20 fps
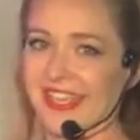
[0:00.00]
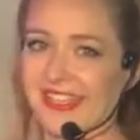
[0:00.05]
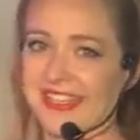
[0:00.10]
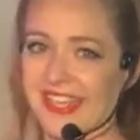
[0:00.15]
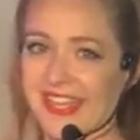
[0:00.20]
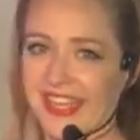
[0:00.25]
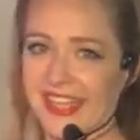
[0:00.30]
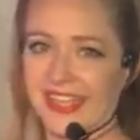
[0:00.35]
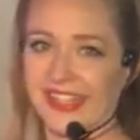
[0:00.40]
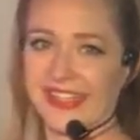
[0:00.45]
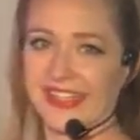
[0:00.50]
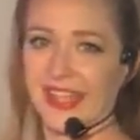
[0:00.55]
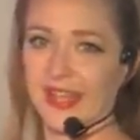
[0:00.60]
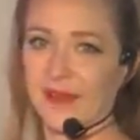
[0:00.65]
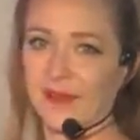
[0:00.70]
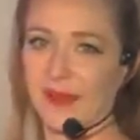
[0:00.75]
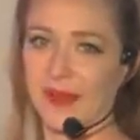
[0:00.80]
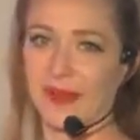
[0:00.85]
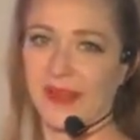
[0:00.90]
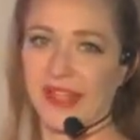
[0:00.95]
Tucking the
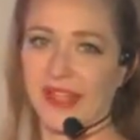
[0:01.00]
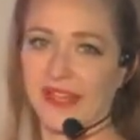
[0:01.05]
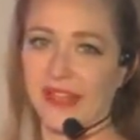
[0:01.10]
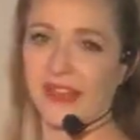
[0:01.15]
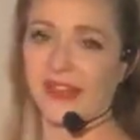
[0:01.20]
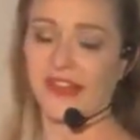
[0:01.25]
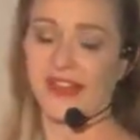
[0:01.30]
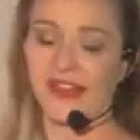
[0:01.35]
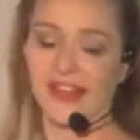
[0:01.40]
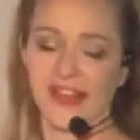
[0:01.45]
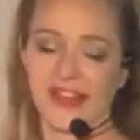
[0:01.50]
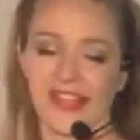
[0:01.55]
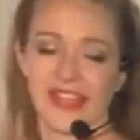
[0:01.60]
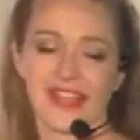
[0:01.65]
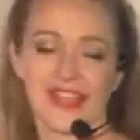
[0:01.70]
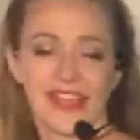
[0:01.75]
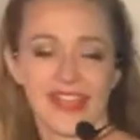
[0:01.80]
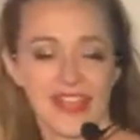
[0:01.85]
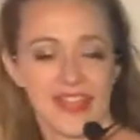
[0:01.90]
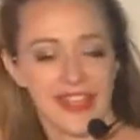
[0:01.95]
tailbone under.
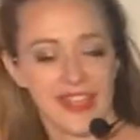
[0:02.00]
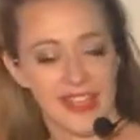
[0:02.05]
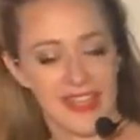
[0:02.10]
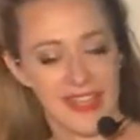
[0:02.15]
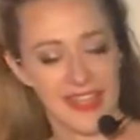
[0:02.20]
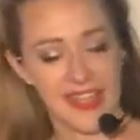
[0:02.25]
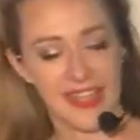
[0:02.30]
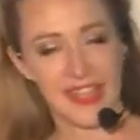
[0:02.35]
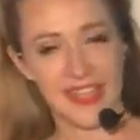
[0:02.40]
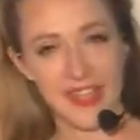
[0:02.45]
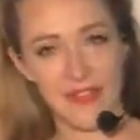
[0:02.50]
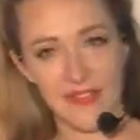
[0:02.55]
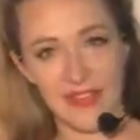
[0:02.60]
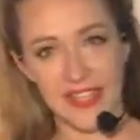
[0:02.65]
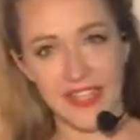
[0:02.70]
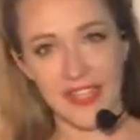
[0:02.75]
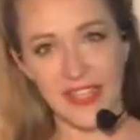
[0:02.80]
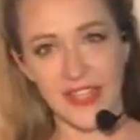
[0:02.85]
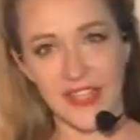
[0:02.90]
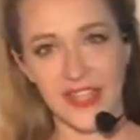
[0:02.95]
Giving
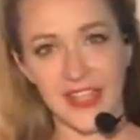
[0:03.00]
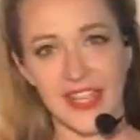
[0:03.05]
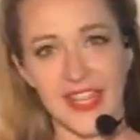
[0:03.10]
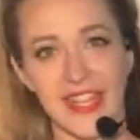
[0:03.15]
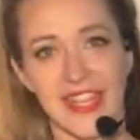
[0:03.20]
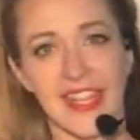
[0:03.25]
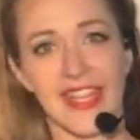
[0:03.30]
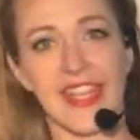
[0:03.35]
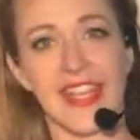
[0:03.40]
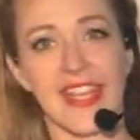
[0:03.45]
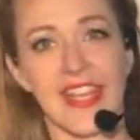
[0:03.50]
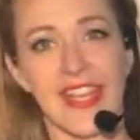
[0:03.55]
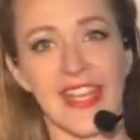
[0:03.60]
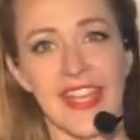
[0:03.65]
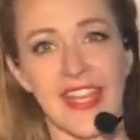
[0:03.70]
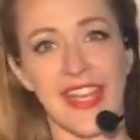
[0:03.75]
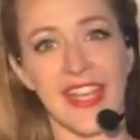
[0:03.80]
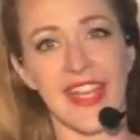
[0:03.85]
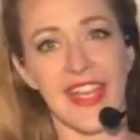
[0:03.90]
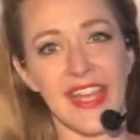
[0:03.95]
it a good
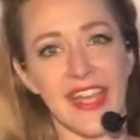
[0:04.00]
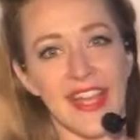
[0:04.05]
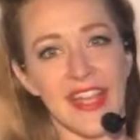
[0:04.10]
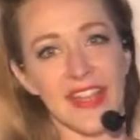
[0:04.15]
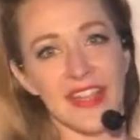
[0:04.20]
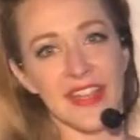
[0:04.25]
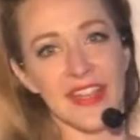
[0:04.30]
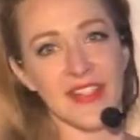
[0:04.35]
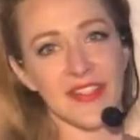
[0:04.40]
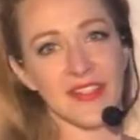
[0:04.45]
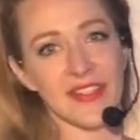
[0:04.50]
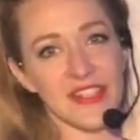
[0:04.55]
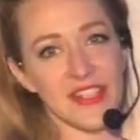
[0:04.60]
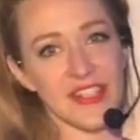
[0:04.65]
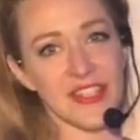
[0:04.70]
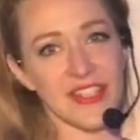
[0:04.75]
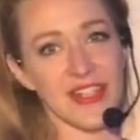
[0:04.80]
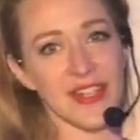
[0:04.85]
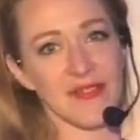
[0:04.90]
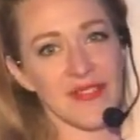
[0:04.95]
loose
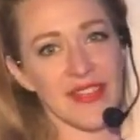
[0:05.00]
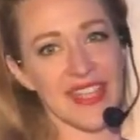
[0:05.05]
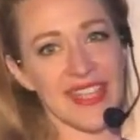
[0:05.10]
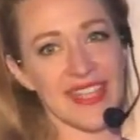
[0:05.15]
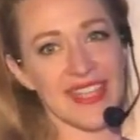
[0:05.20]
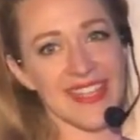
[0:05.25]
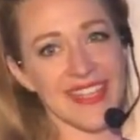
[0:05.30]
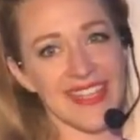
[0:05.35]
shimmy.